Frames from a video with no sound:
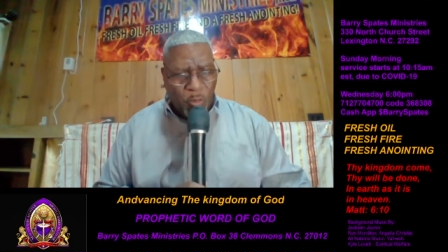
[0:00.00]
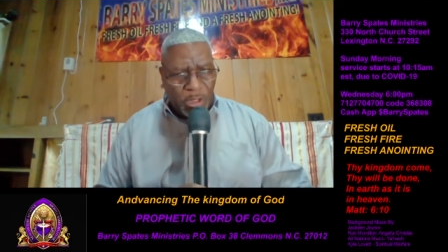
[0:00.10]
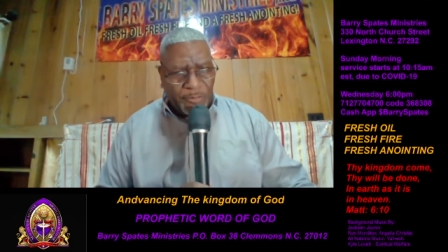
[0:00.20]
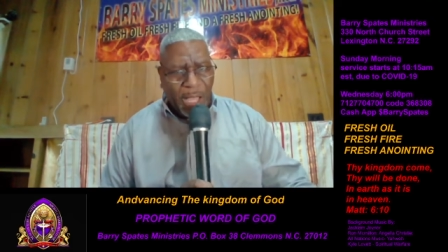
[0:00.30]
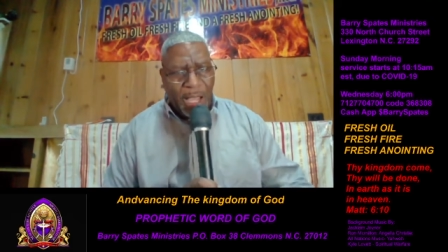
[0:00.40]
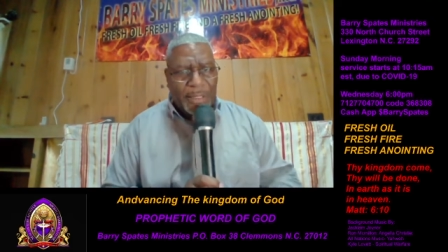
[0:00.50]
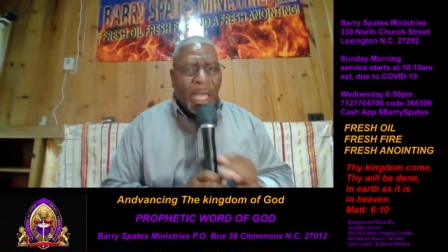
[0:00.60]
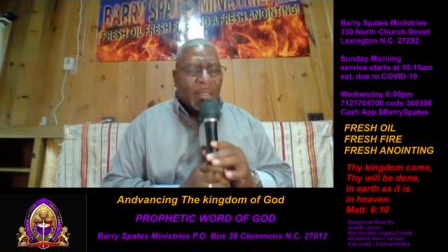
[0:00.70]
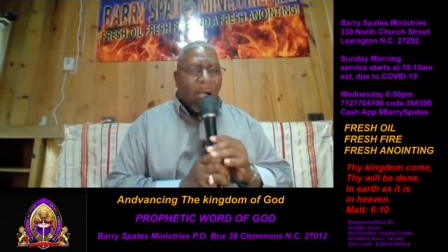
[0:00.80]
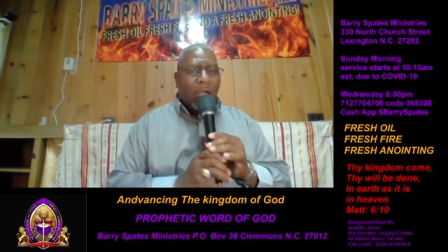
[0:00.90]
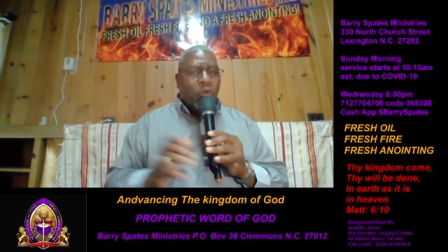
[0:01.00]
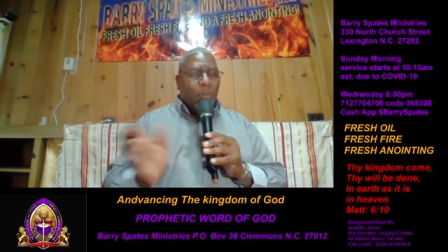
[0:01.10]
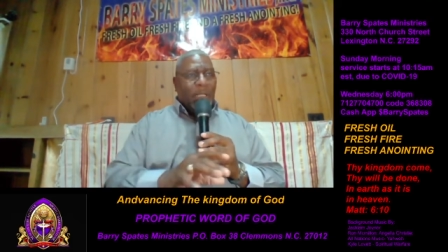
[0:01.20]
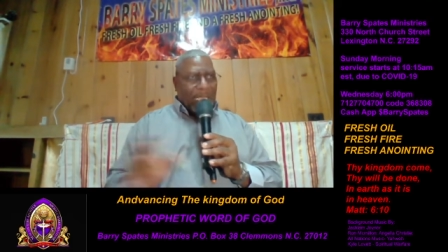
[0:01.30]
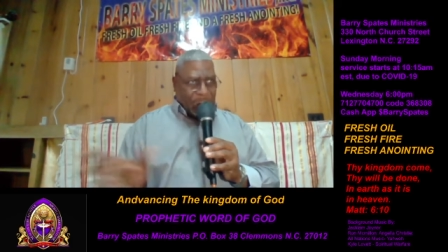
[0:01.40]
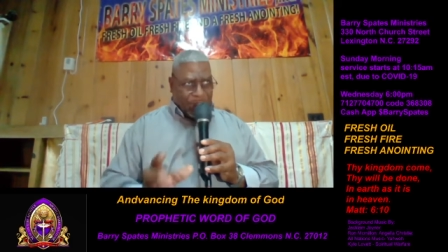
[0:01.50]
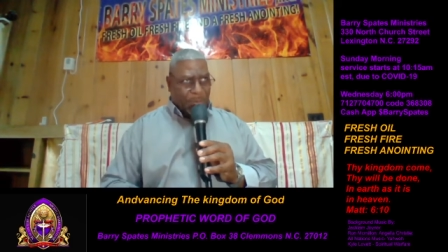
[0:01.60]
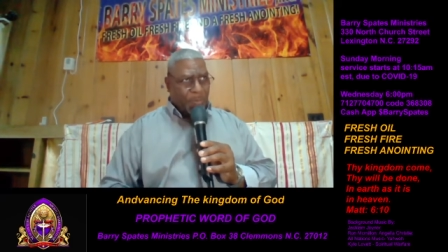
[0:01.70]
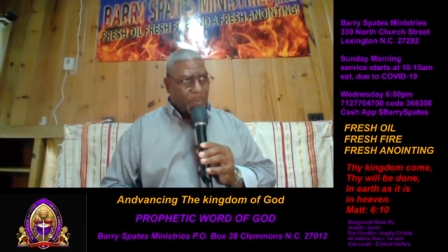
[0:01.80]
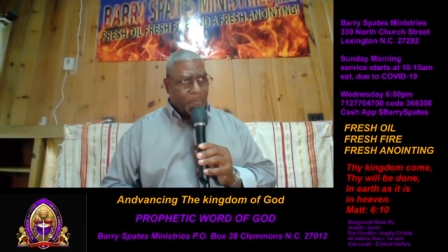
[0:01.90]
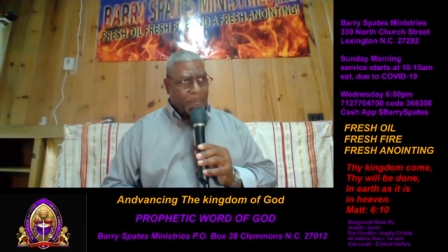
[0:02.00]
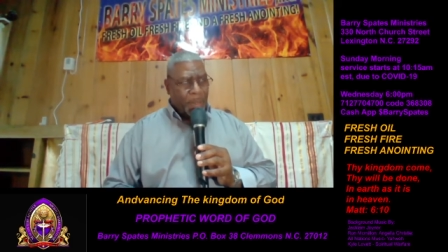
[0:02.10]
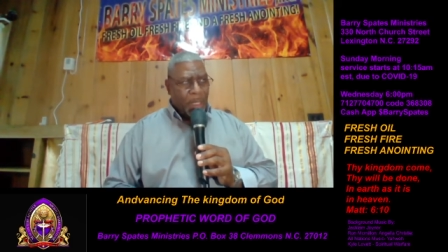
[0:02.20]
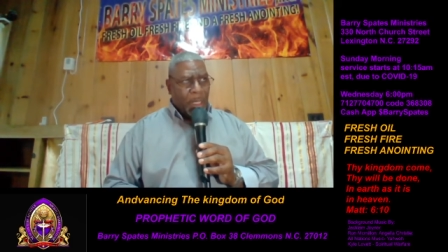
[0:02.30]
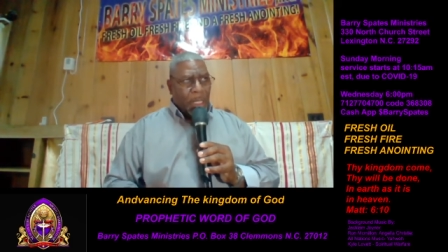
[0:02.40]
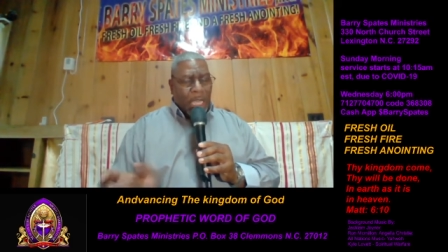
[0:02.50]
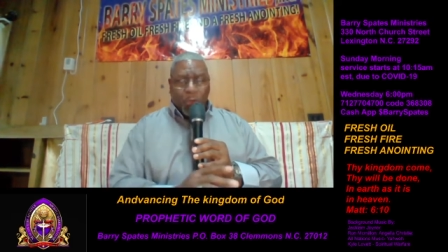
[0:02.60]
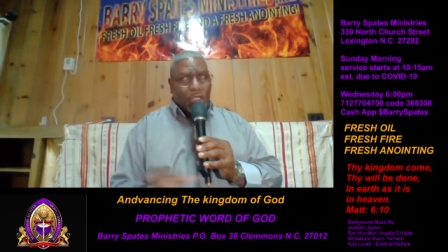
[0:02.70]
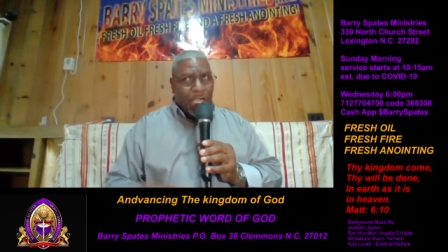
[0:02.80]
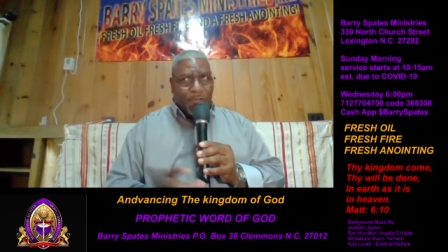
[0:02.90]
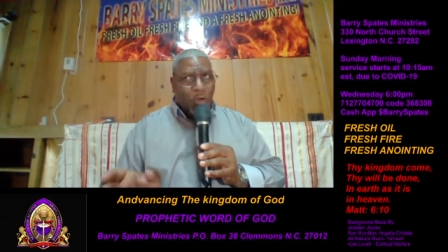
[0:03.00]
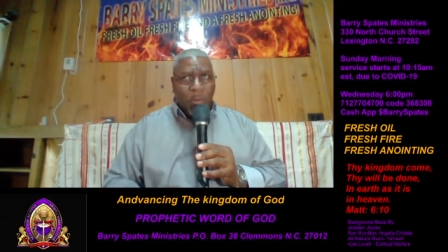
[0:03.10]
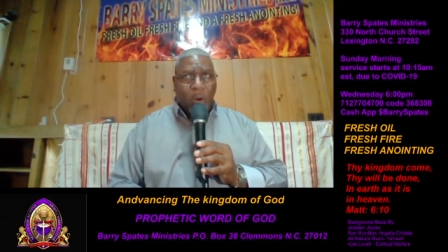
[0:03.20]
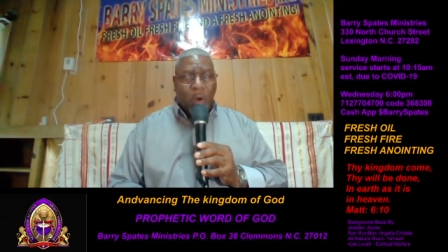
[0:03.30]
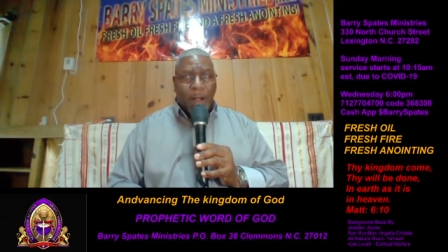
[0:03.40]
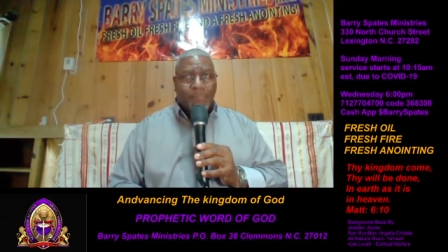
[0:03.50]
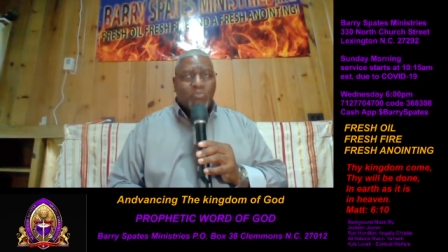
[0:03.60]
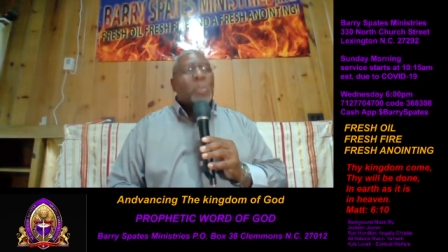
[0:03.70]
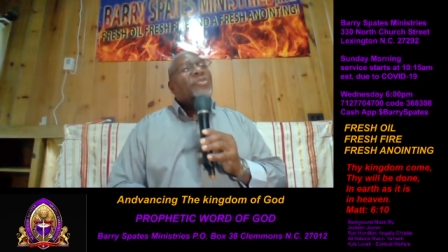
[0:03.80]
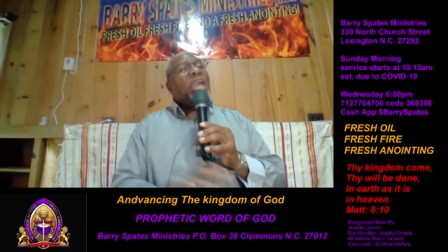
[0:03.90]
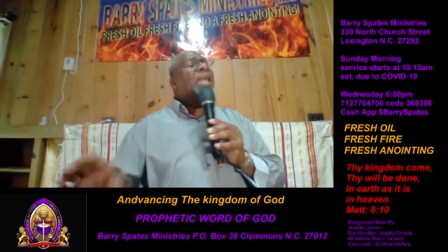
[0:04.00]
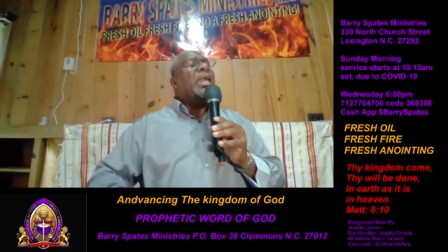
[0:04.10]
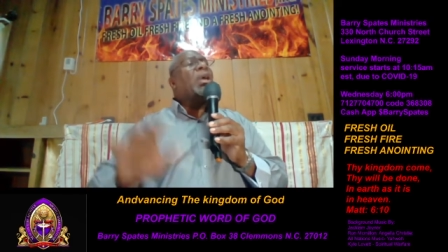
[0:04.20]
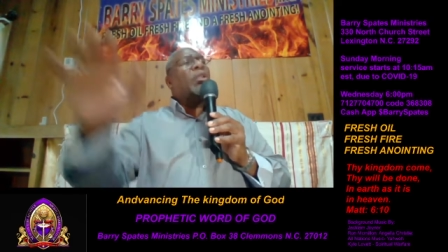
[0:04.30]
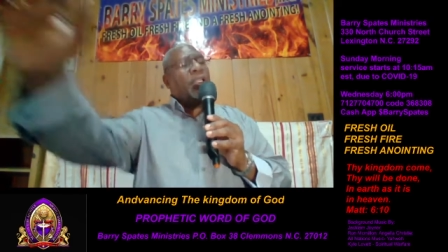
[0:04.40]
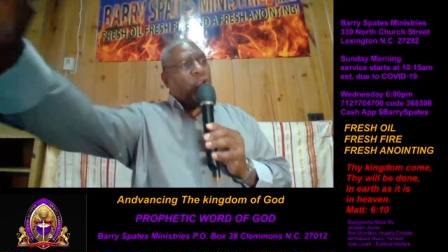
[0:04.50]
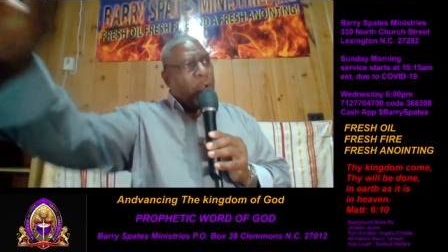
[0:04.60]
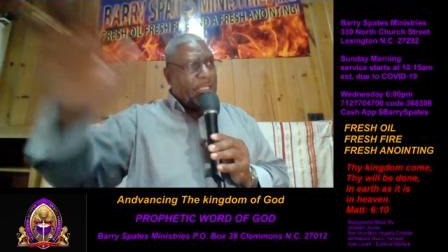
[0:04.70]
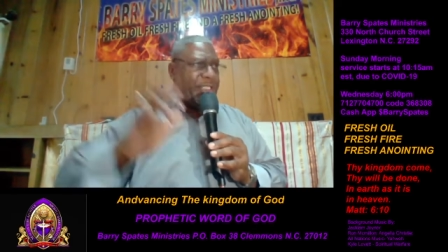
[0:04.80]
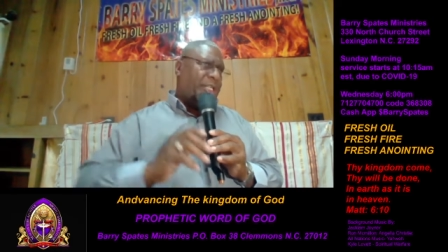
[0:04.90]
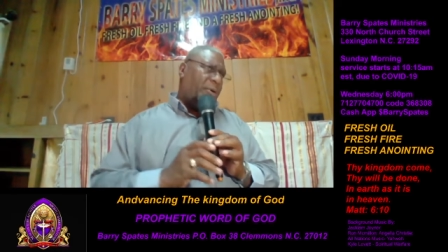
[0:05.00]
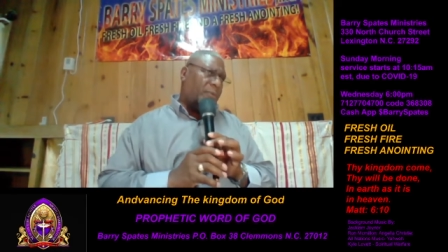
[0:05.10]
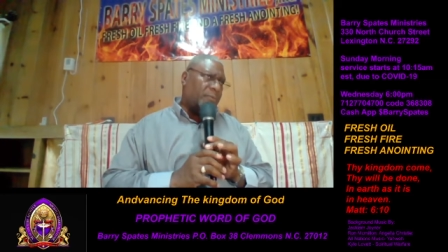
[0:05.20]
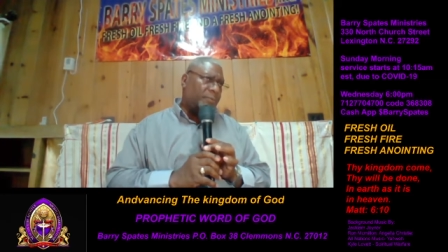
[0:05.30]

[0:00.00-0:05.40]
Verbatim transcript: the will of God, God will bless you. He will give you more. Then he'll increase you.